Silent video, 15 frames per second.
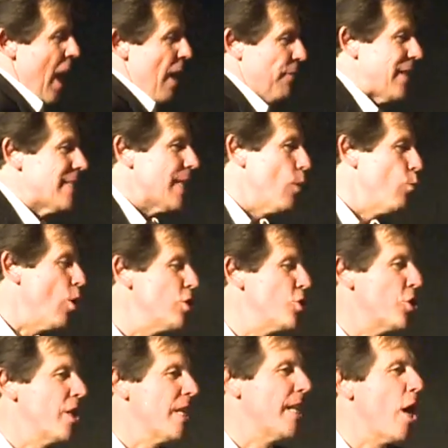Friends, I
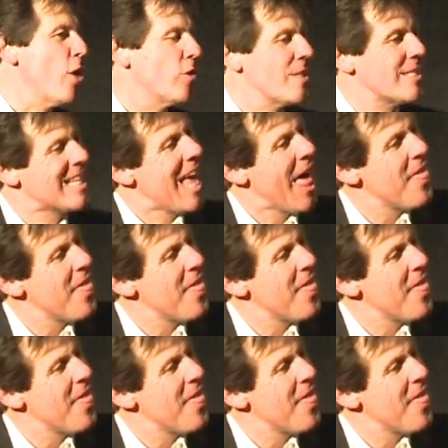want you to notice